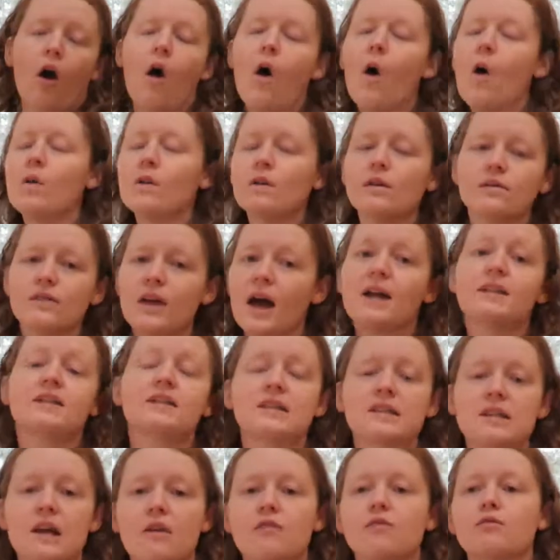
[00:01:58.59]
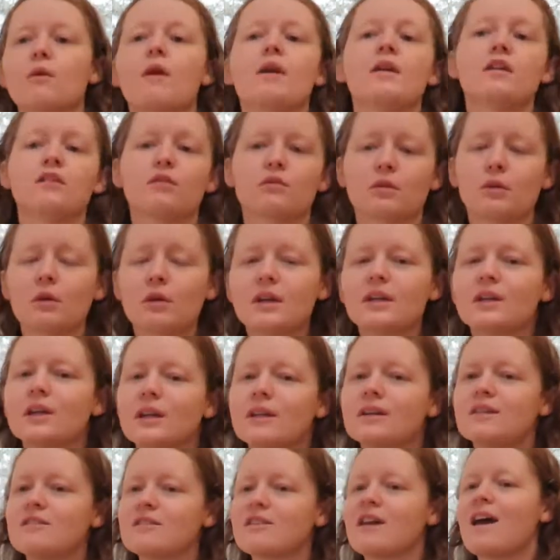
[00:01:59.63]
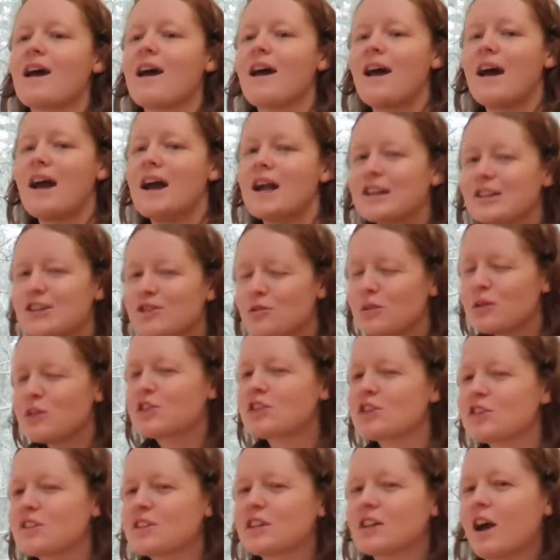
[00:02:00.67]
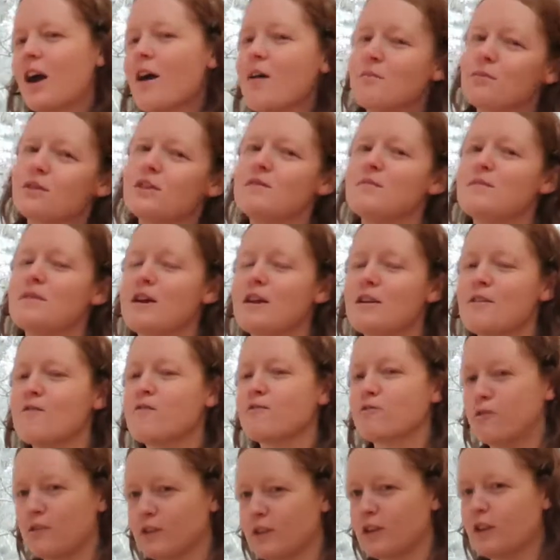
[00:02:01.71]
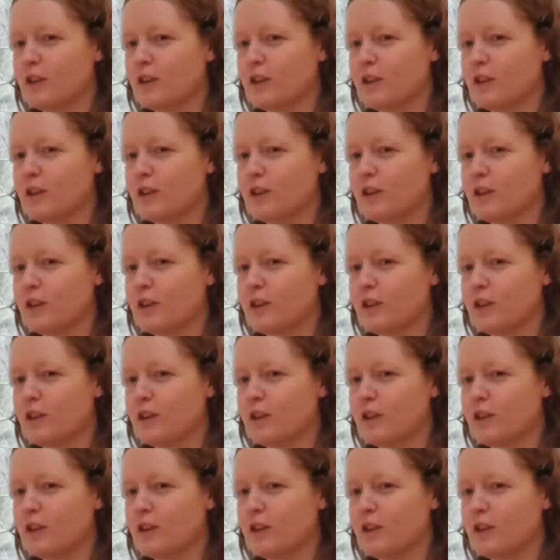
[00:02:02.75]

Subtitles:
all of that stuff running through it is actually just accompaniment for